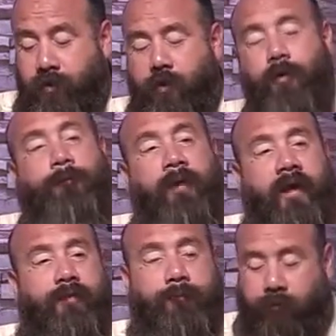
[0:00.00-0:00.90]
who
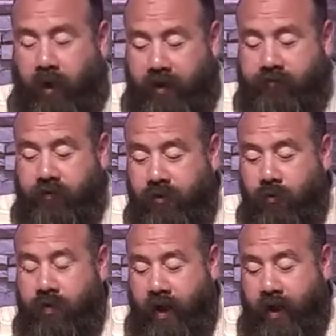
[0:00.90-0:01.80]
paid the price that
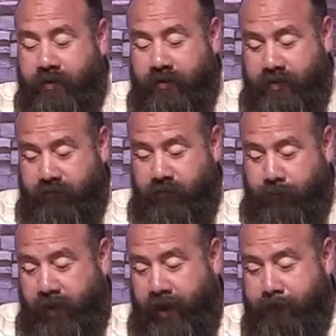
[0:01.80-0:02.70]
you and I could never
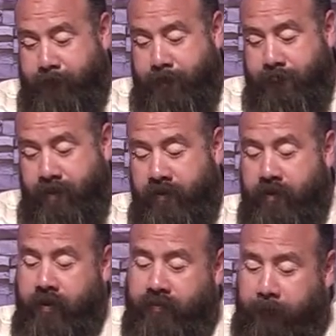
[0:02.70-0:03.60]
pay.
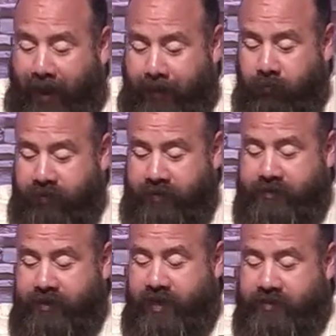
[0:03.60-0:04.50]
The Bible then
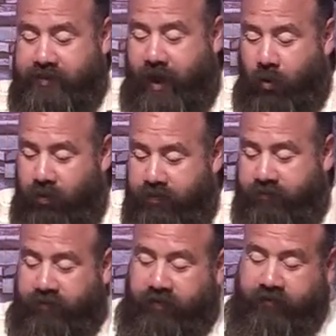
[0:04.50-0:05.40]
says, Now when the
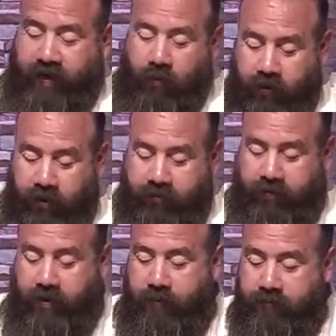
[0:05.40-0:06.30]
sixth hour had
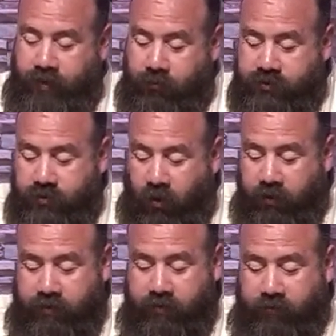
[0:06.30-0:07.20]
come, there was
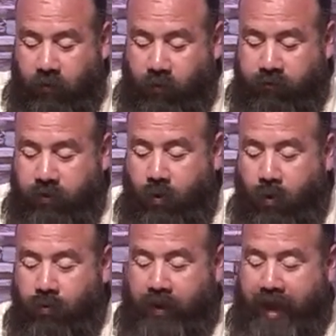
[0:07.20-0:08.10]
darkness over the
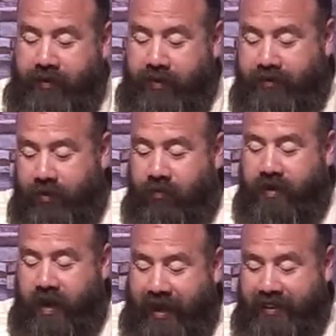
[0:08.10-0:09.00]
whole land until
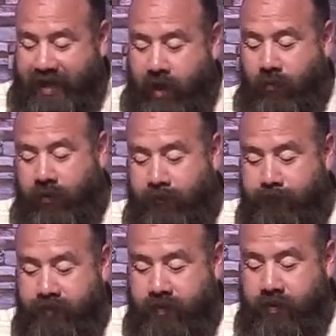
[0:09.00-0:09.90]
the ninth hour.
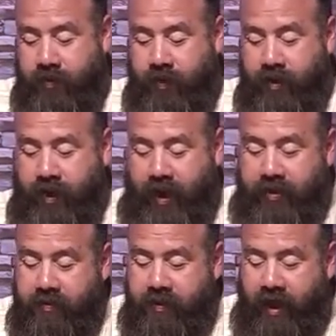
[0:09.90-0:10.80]
And
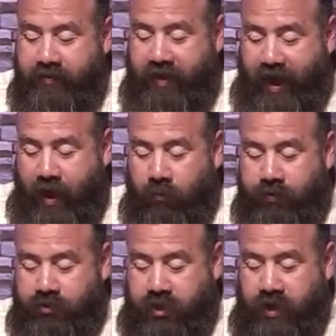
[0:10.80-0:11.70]
in the ninth
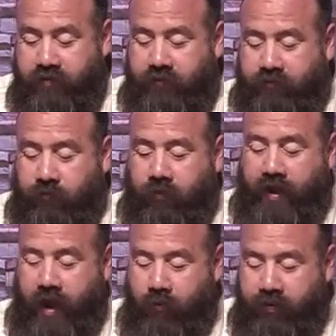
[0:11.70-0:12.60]
hour, Jesus
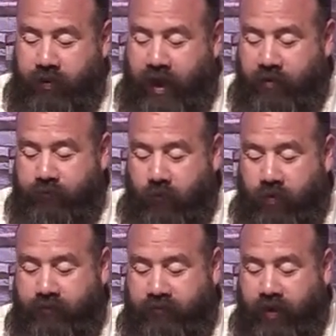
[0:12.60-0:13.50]
cried out with a loud
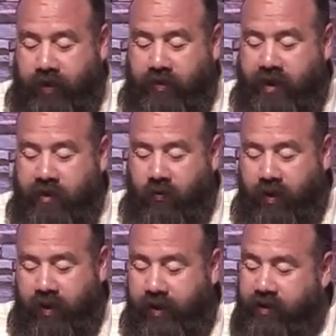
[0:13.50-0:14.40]
voice, saying,
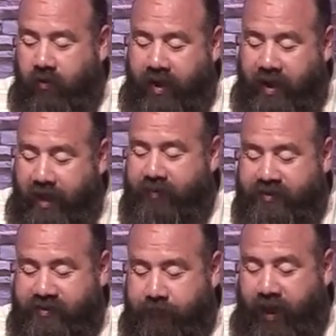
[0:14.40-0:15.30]
Eloi, Eloi, lama
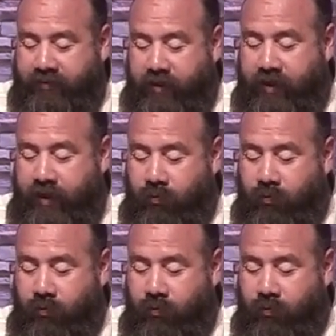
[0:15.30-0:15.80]
sabachthani,